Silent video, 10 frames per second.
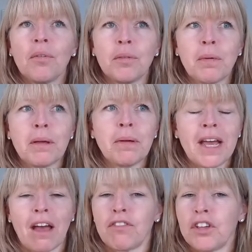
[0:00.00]
With
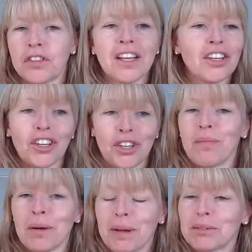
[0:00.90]
BPF, you'd think
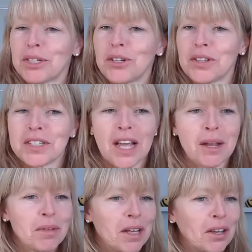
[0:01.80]
you might be able to do the
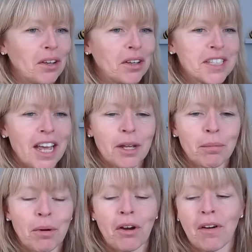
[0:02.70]
same thing. You could take
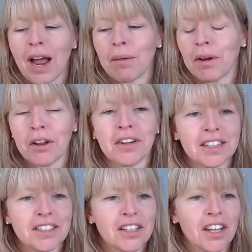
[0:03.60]
a program, load
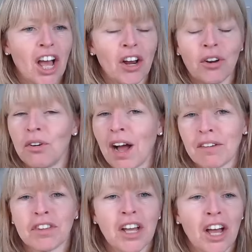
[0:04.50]
it into the kernel,
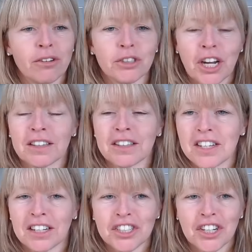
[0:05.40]
have the kernel check the
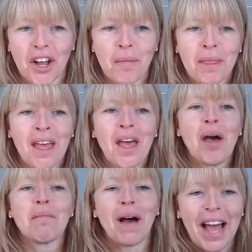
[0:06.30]
signature.
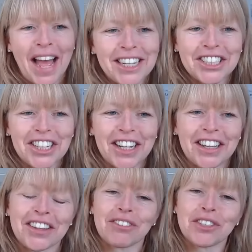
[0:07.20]
But
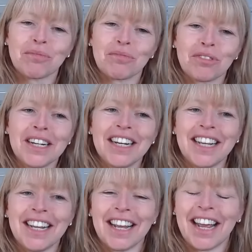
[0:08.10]
actually, there are some
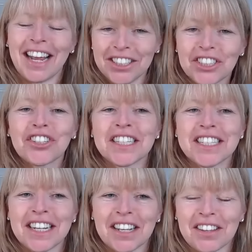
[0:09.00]
really
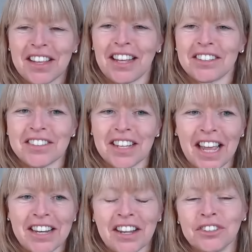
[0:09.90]
interesting things
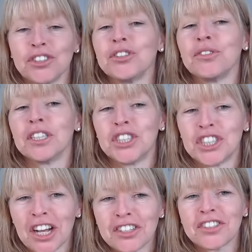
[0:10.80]
that get done to
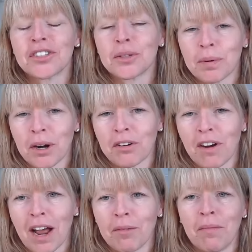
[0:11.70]
adjust the
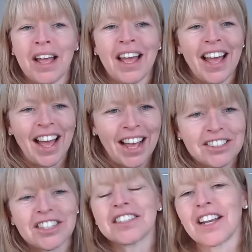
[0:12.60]
program
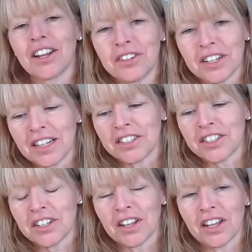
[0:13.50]
as it's loaded
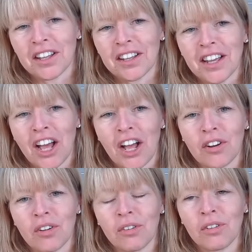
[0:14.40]
into the
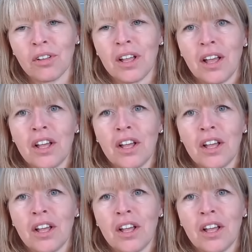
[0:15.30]
kernel